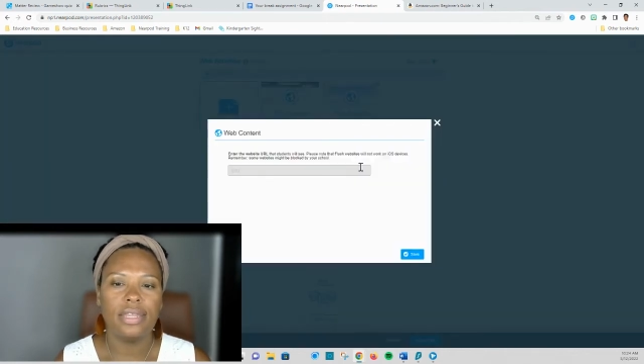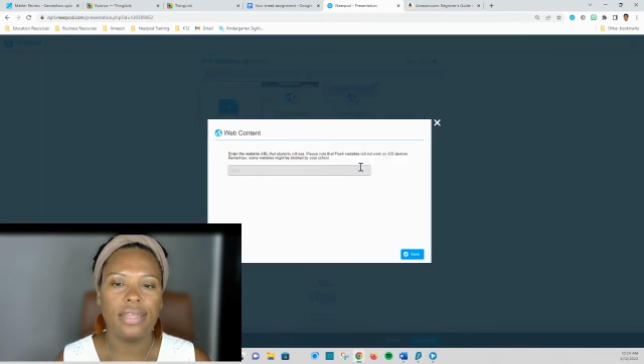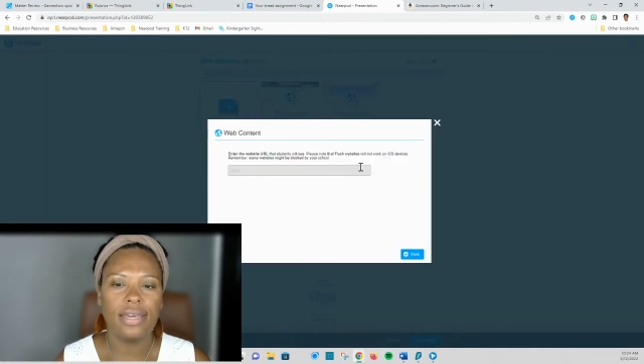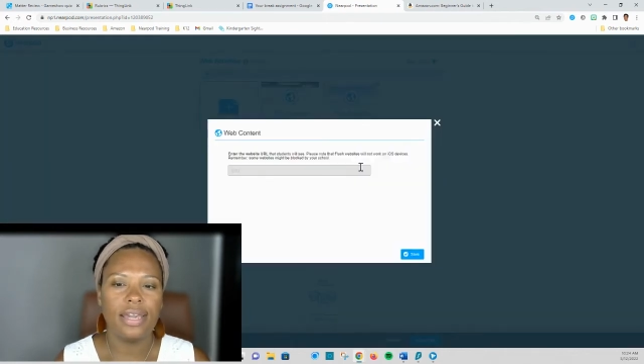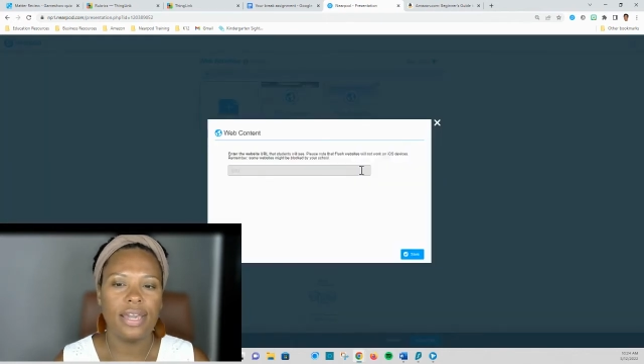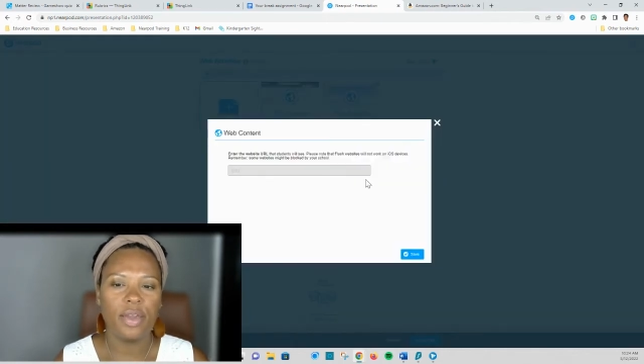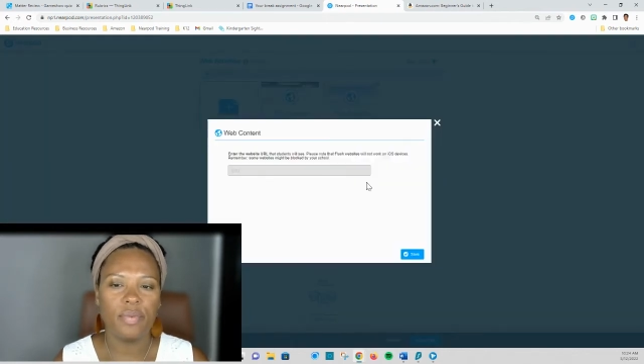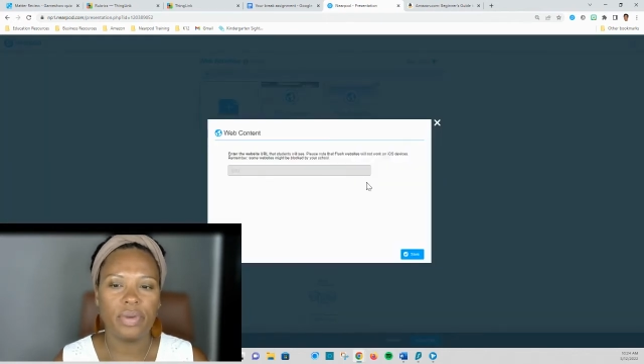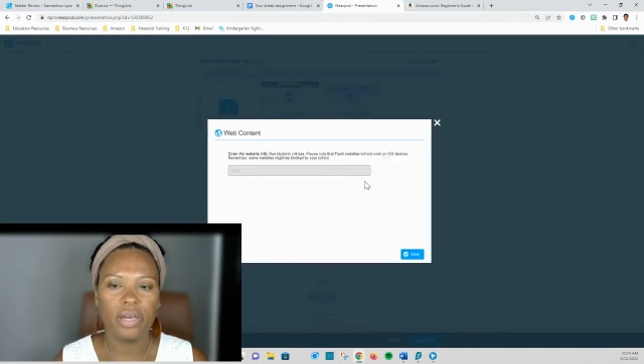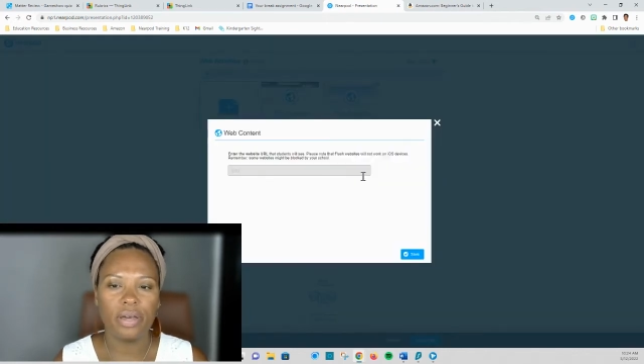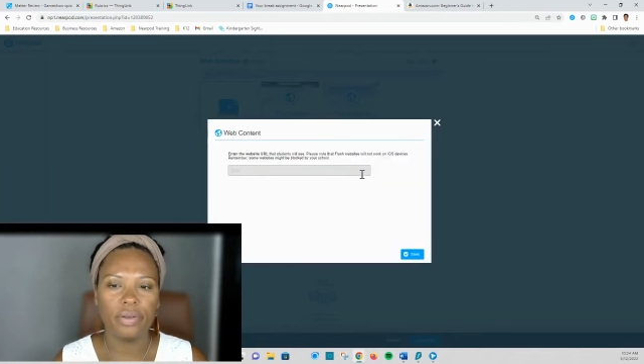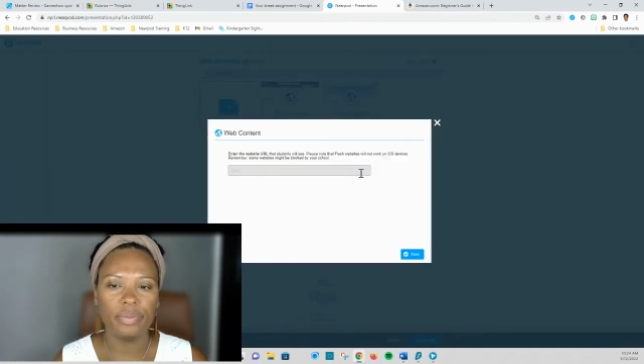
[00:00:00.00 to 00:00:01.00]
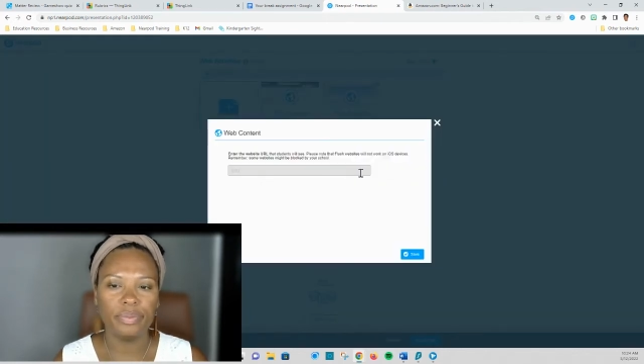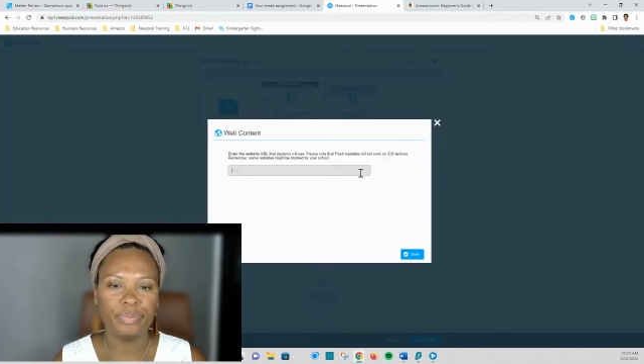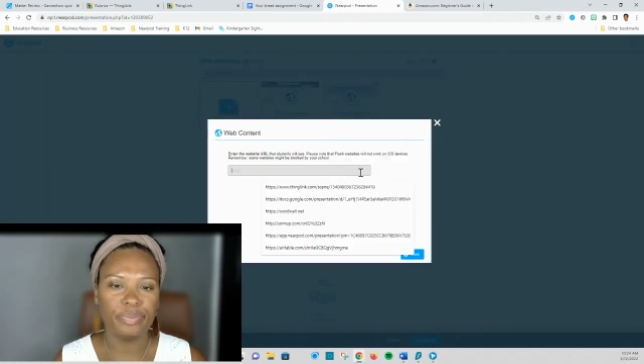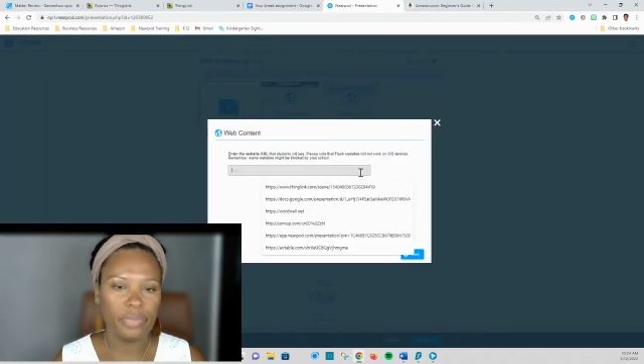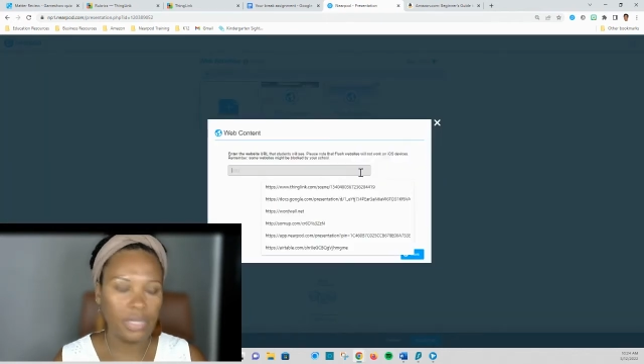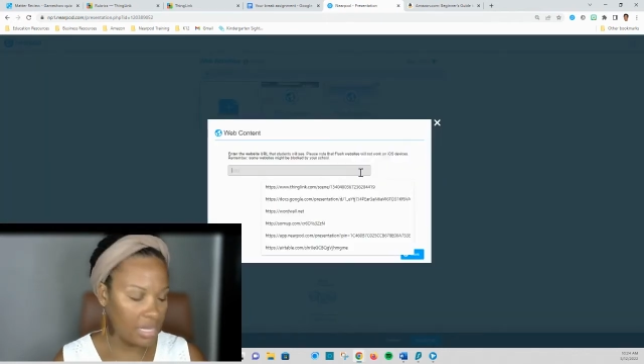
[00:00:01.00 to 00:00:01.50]
There we go.
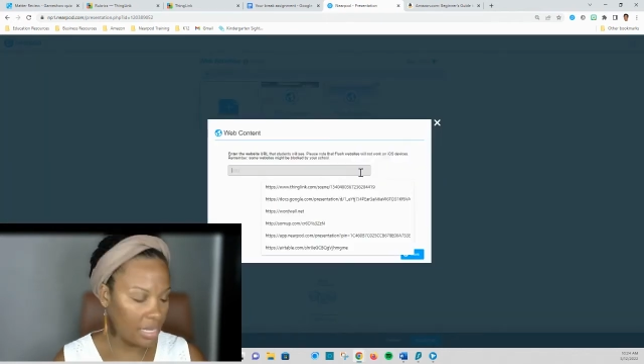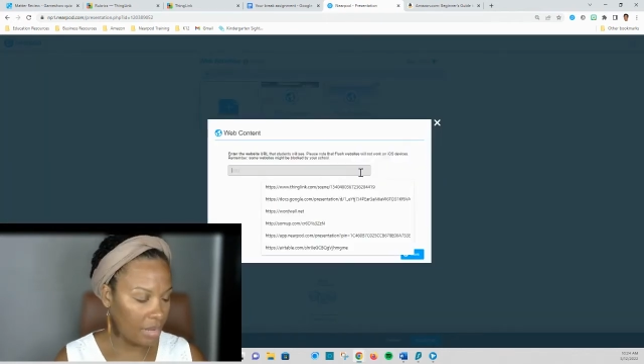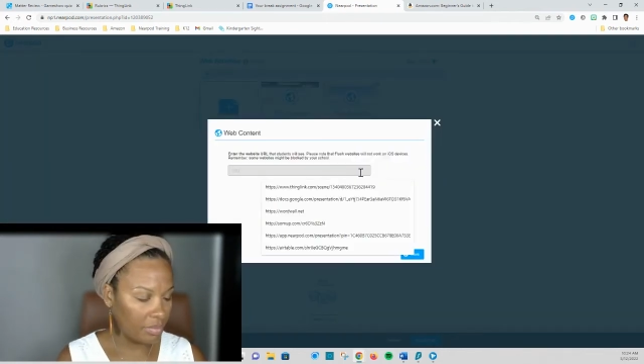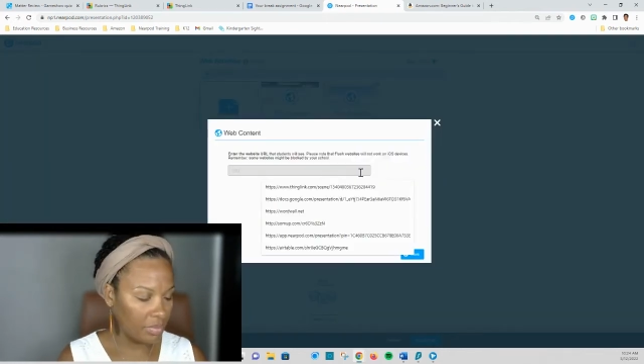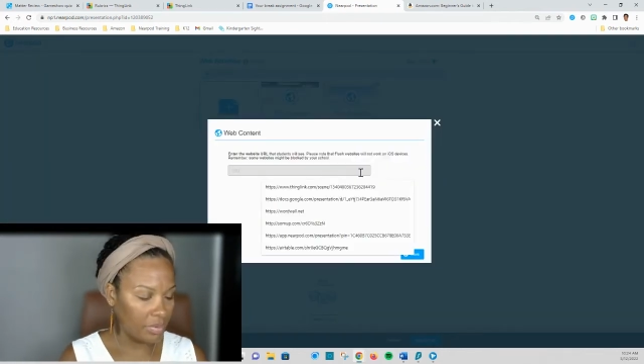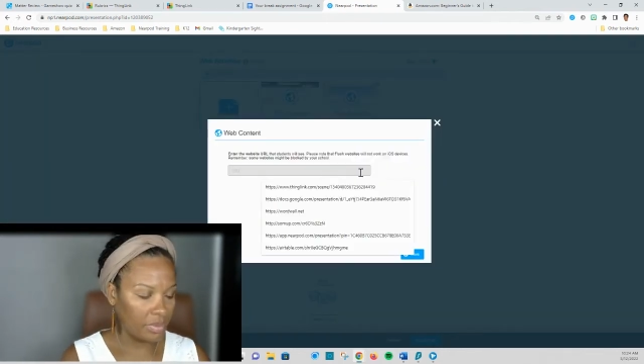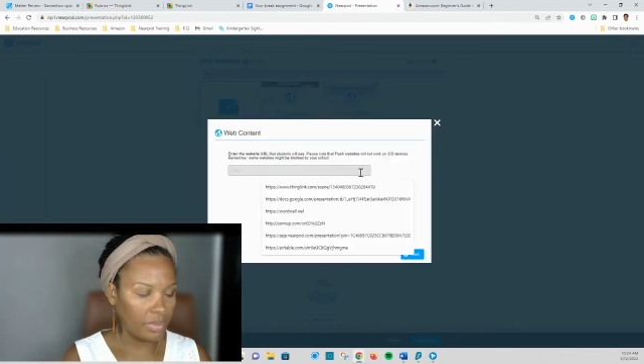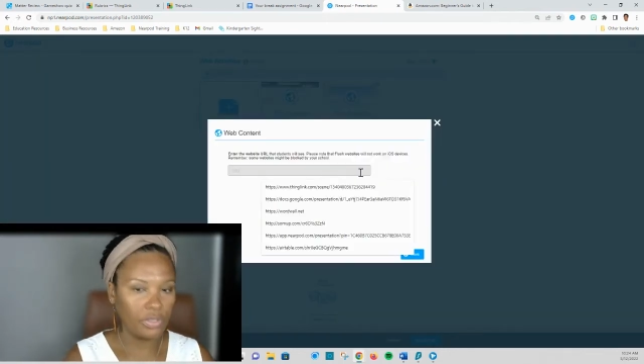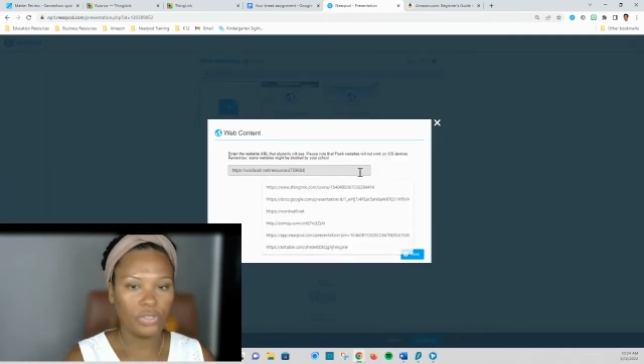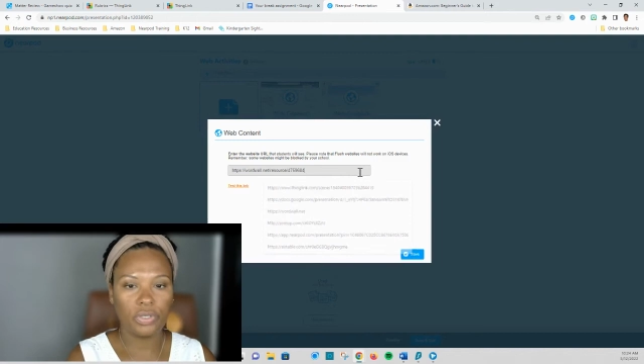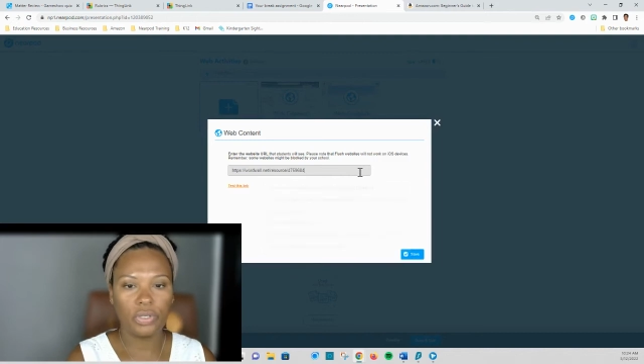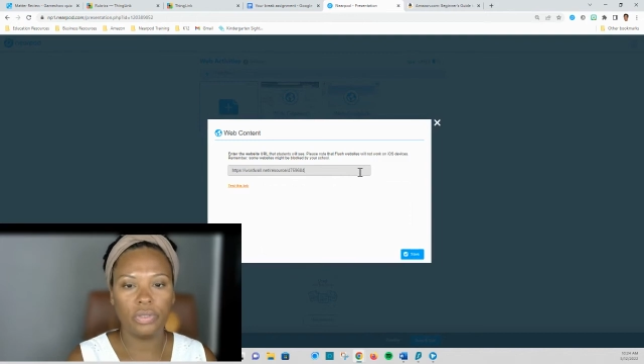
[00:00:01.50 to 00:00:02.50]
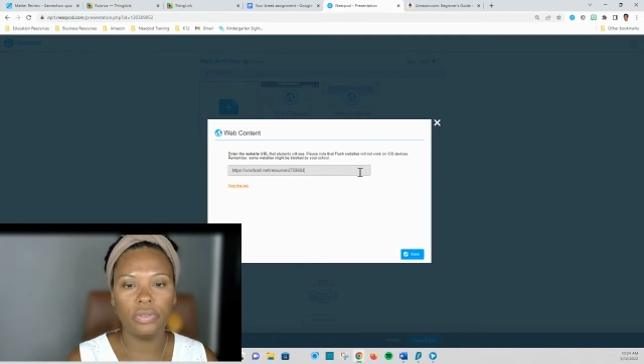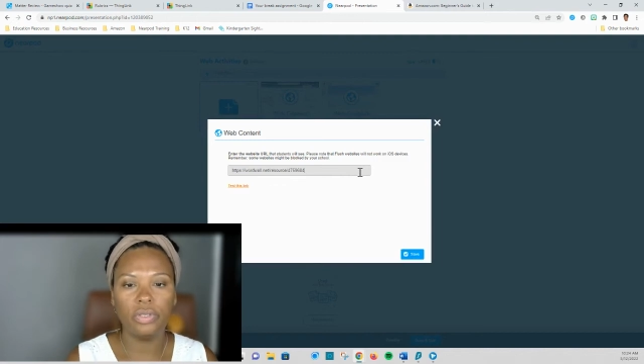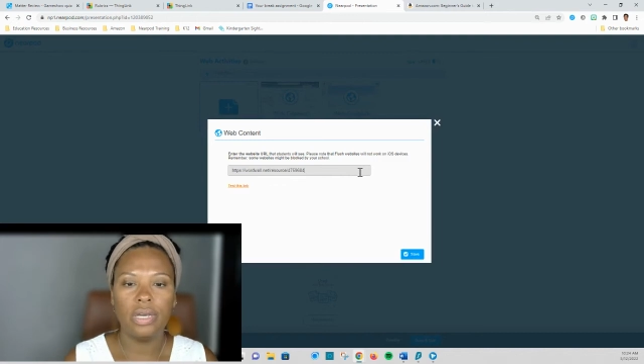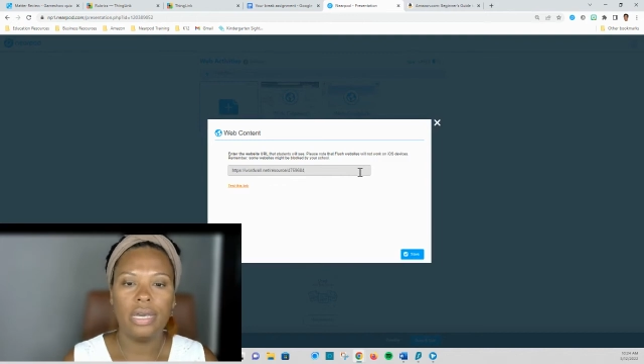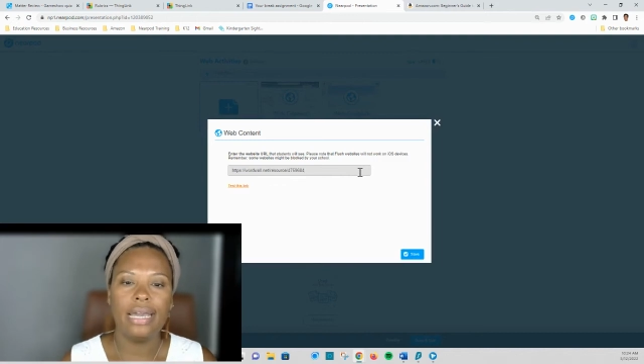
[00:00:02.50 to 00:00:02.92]
And then I'm Control.